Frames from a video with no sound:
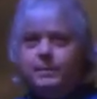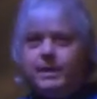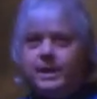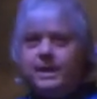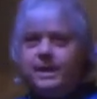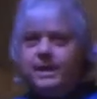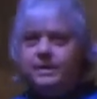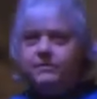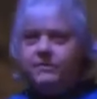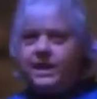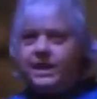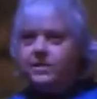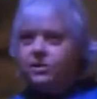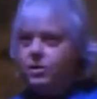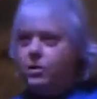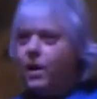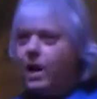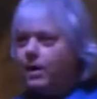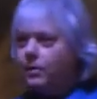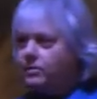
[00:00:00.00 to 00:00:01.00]
me if they
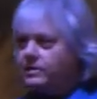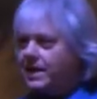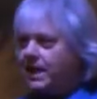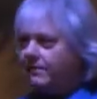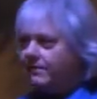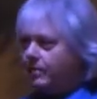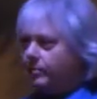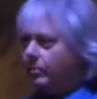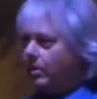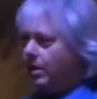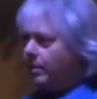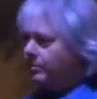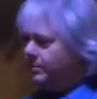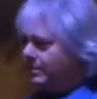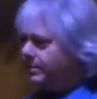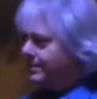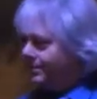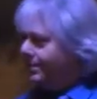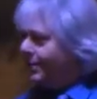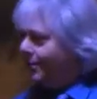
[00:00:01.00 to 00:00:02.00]
knew I was having
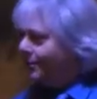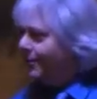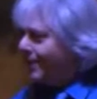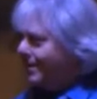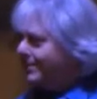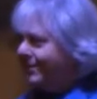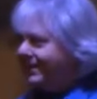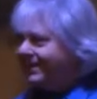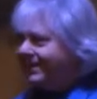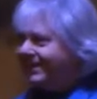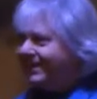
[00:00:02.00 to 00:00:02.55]
problems. You know what I mean?